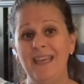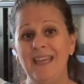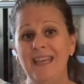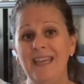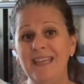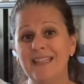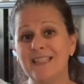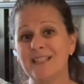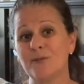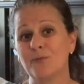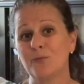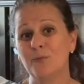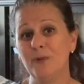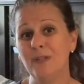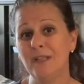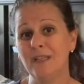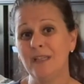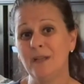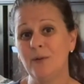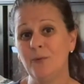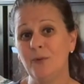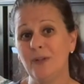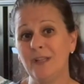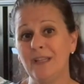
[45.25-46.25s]
It's
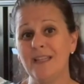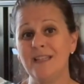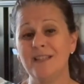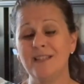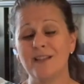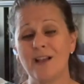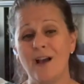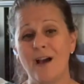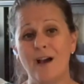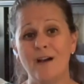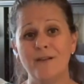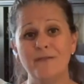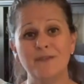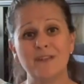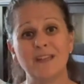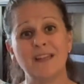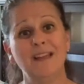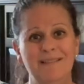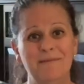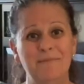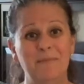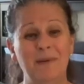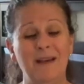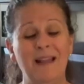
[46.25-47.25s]
really, really soft,
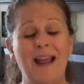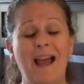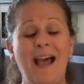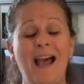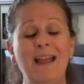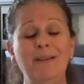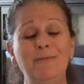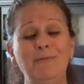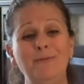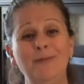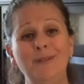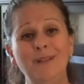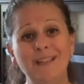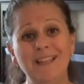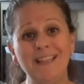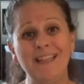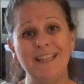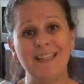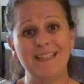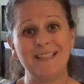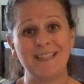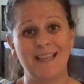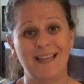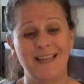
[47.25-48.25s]
but I'm really
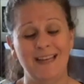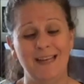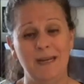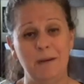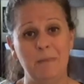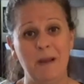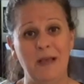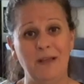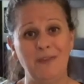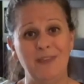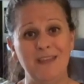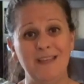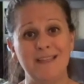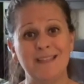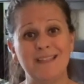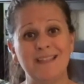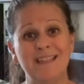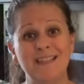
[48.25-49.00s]
excited about this.